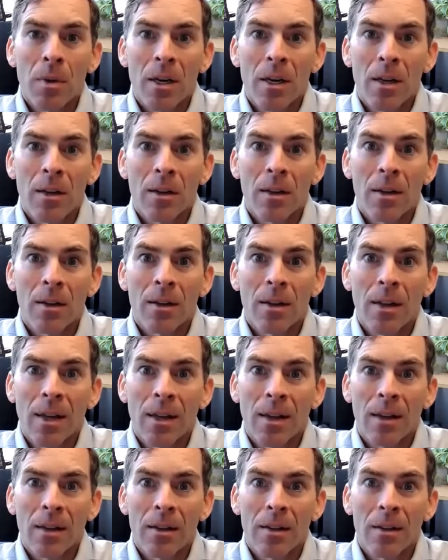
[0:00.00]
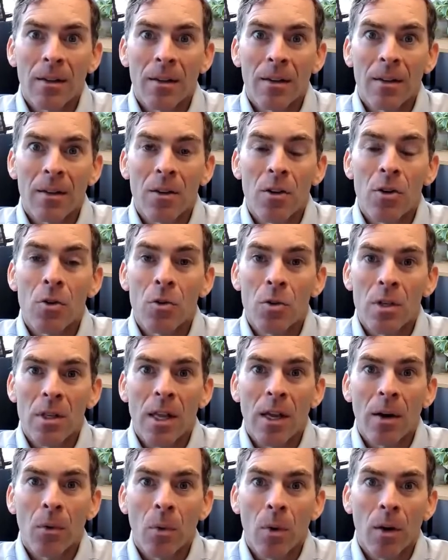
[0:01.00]
media and news
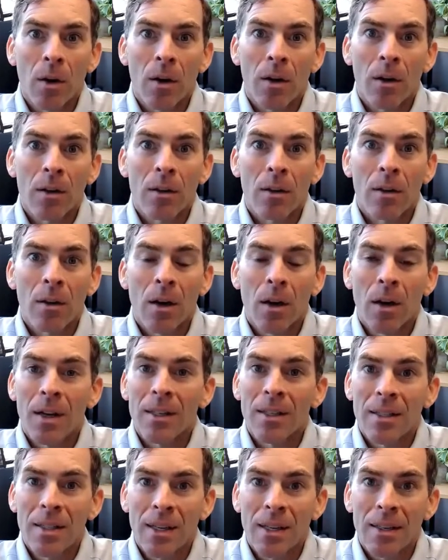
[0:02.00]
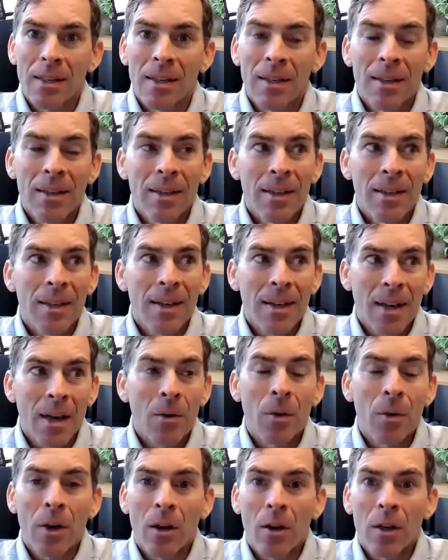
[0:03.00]
network content. And I
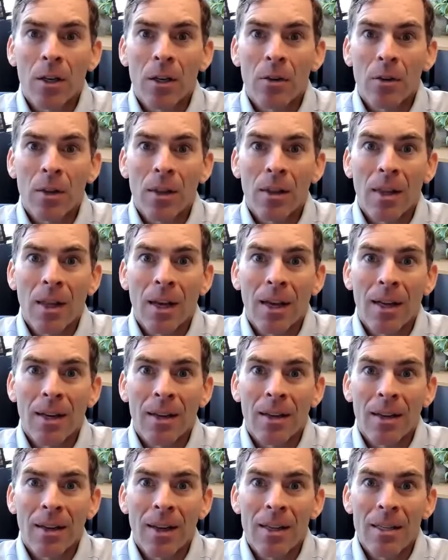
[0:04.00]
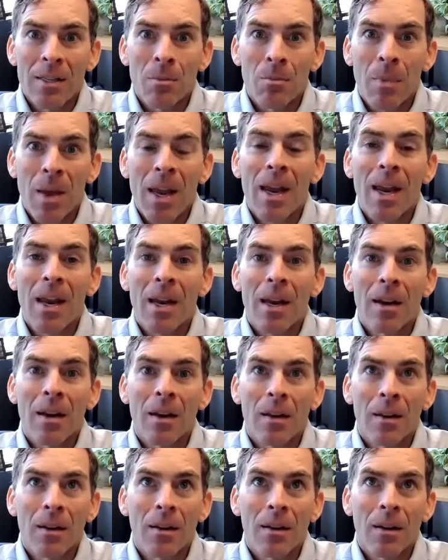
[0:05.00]
would argue that has
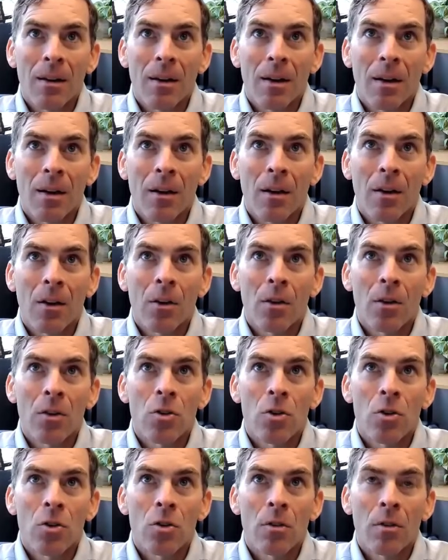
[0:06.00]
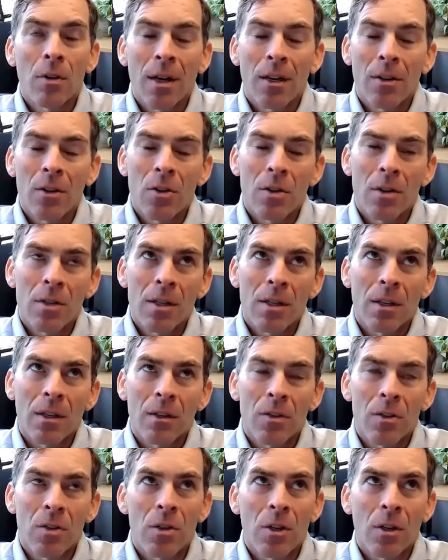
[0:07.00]
made a good, I shouldn't say a
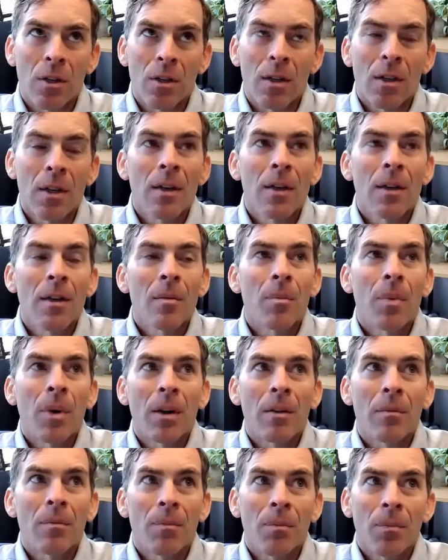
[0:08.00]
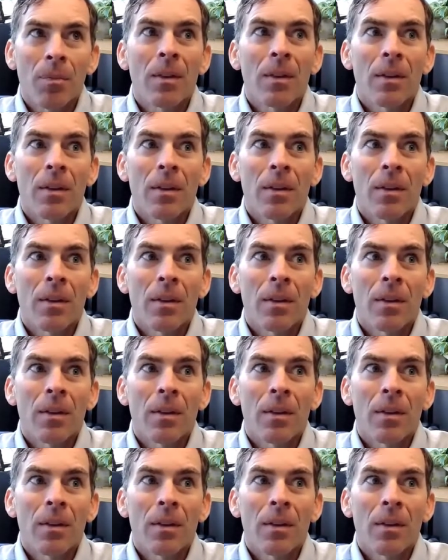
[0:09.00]
good chunk, but